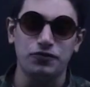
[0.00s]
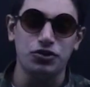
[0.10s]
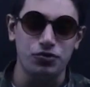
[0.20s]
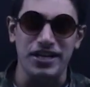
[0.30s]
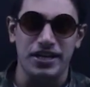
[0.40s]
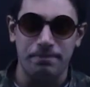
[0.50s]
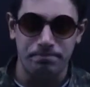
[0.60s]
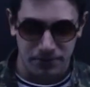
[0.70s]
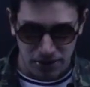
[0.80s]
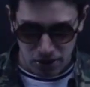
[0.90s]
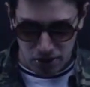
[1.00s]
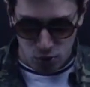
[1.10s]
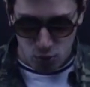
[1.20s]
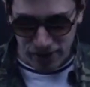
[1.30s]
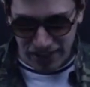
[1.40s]
of the tree
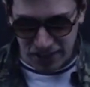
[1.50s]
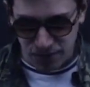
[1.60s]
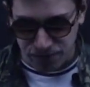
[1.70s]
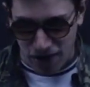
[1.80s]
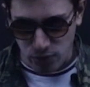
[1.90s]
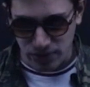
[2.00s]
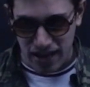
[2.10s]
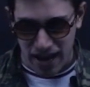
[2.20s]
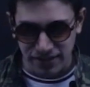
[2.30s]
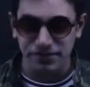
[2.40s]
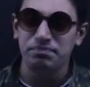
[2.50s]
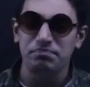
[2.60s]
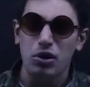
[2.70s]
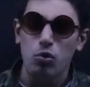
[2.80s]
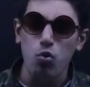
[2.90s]
when it is found that
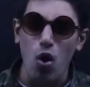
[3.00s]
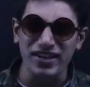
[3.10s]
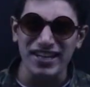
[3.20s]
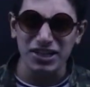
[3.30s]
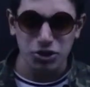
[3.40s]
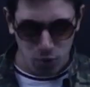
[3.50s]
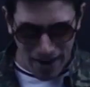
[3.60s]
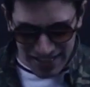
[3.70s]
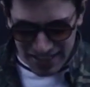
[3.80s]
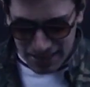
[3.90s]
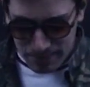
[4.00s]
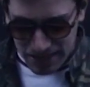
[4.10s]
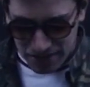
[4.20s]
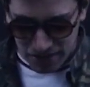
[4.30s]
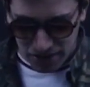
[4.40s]
walking 20
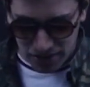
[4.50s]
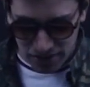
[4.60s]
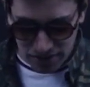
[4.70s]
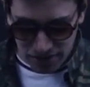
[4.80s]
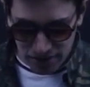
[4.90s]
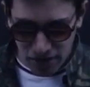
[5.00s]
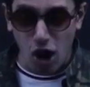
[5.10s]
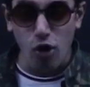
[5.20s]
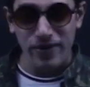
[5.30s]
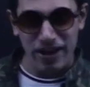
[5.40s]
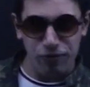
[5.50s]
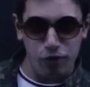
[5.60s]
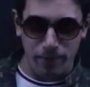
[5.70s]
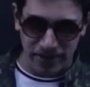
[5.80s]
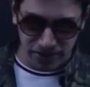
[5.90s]
meter away
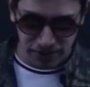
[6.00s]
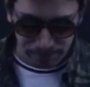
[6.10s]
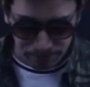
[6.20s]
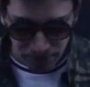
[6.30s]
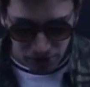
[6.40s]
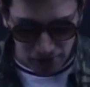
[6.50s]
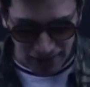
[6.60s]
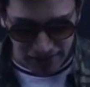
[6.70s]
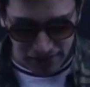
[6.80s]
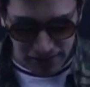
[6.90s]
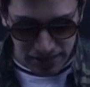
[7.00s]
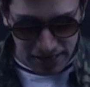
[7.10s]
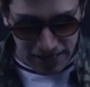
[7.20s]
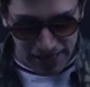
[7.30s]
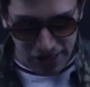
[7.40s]
from it, right,
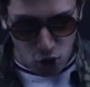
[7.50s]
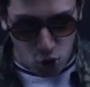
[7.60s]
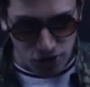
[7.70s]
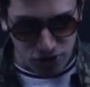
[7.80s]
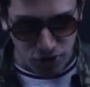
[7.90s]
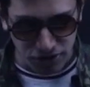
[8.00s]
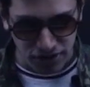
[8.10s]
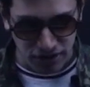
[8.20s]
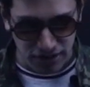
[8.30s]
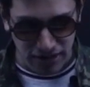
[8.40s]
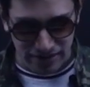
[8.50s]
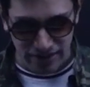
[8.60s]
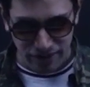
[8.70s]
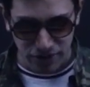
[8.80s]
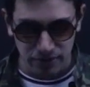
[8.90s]
in a horizontal
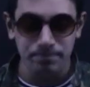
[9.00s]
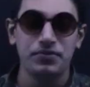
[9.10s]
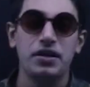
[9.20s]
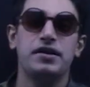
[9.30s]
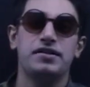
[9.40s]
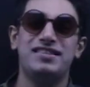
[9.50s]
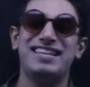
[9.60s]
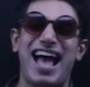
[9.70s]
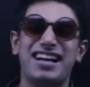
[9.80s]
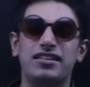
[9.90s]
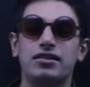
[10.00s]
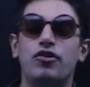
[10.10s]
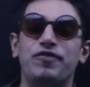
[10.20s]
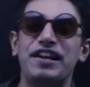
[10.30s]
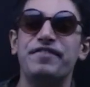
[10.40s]
level, the angle
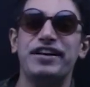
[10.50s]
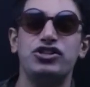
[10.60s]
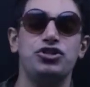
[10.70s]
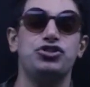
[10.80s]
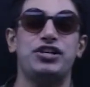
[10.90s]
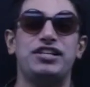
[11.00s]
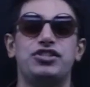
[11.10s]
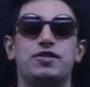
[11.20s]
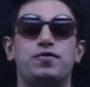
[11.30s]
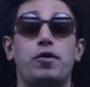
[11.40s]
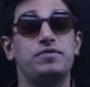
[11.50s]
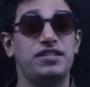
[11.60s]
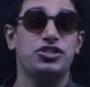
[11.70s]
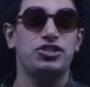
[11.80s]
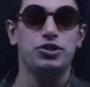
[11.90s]
of elevation changes from
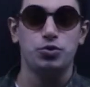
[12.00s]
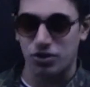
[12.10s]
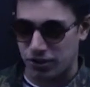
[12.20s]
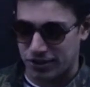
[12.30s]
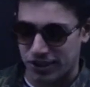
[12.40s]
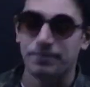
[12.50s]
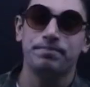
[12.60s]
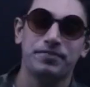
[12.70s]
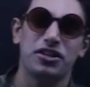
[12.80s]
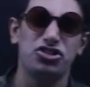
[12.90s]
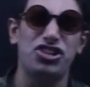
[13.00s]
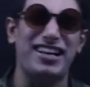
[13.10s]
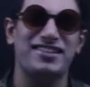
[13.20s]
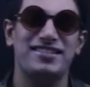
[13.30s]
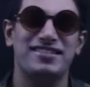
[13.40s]
60 to 30.
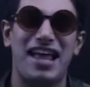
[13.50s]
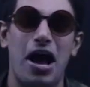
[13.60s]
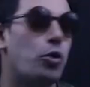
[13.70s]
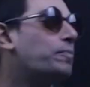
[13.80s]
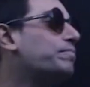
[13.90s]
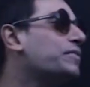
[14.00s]
Check this now.